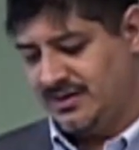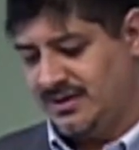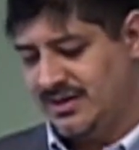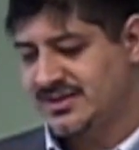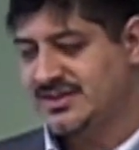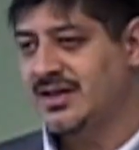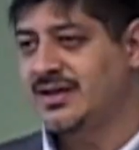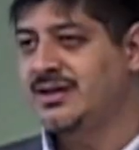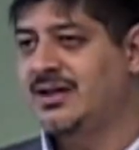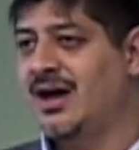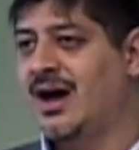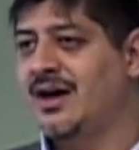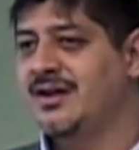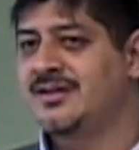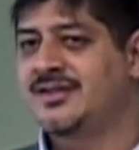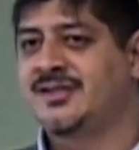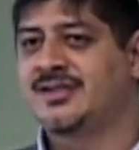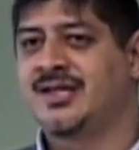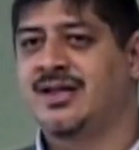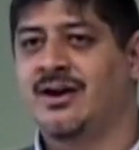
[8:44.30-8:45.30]
I said God
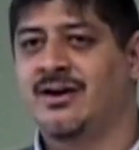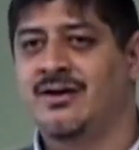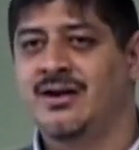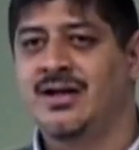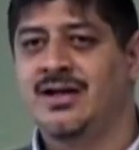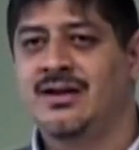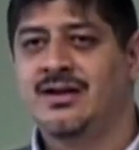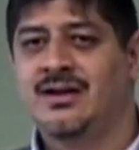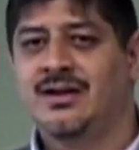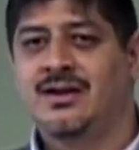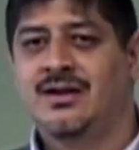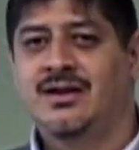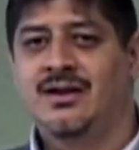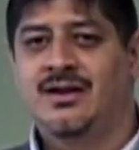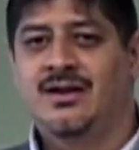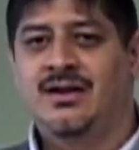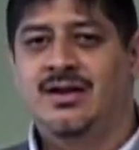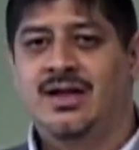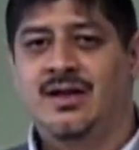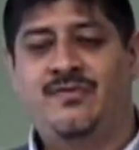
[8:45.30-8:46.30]
is scary.
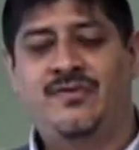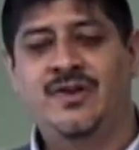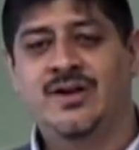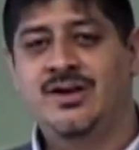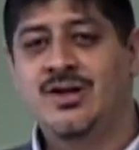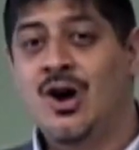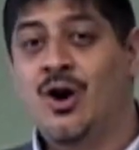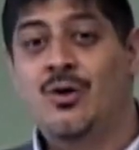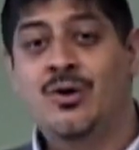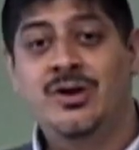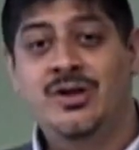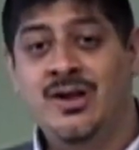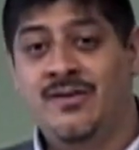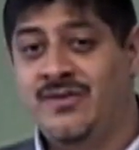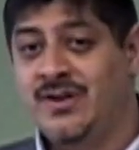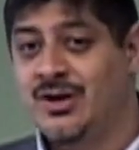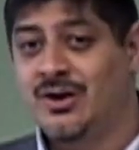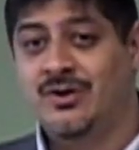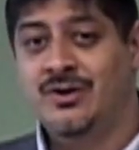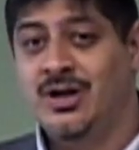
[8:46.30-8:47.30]
If you, know,
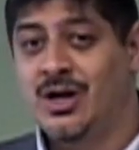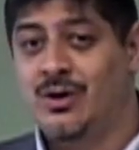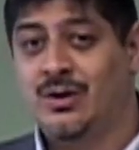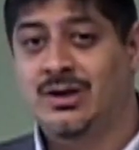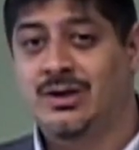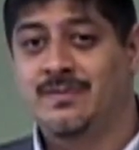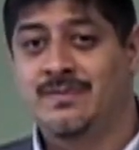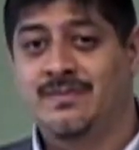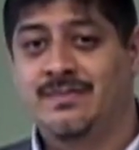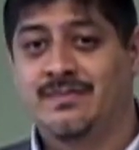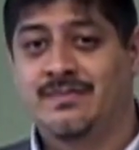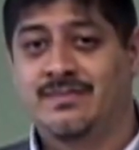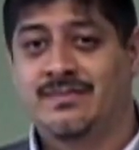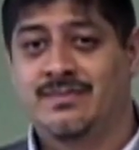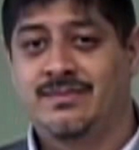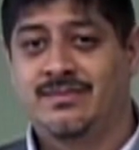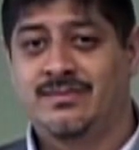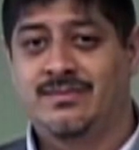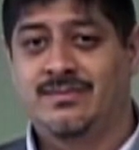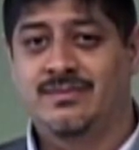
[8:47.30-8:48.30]
if you don't know Him,
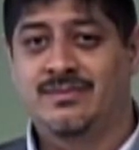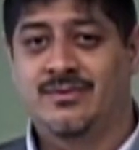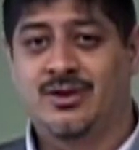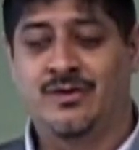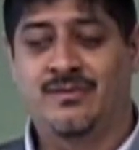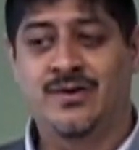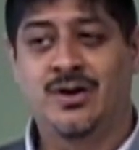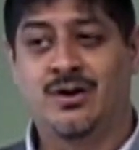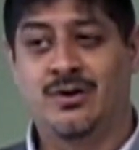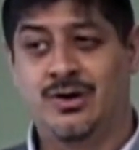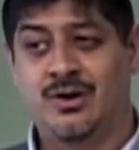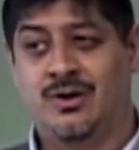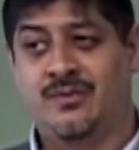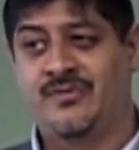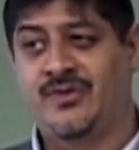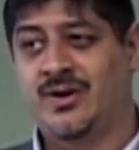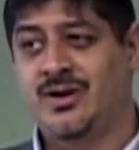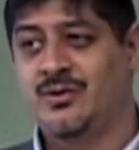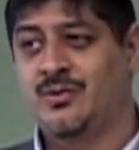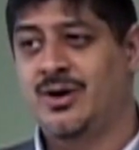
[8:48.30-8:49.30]
or if you don't know Him
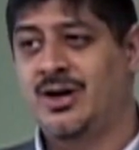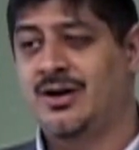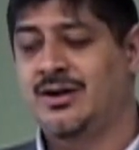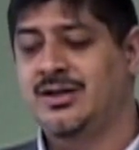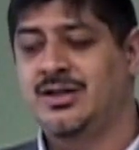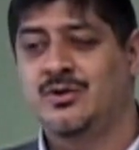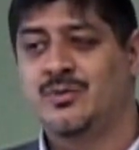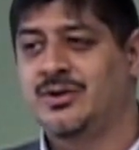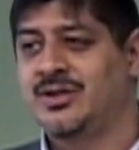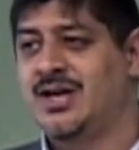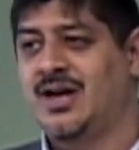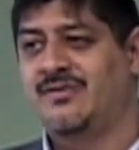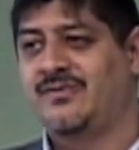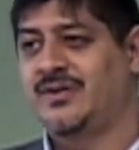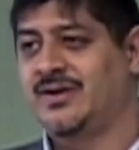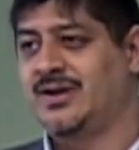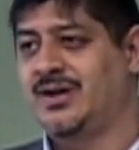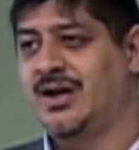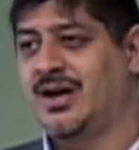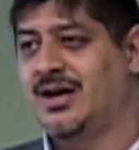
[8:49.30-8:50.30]
very well, you will not
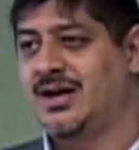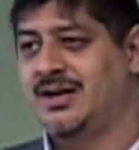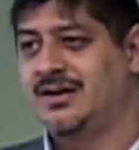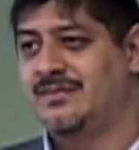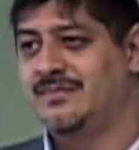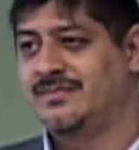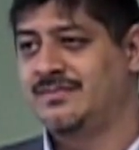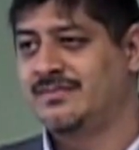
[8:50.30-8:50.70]
fear God.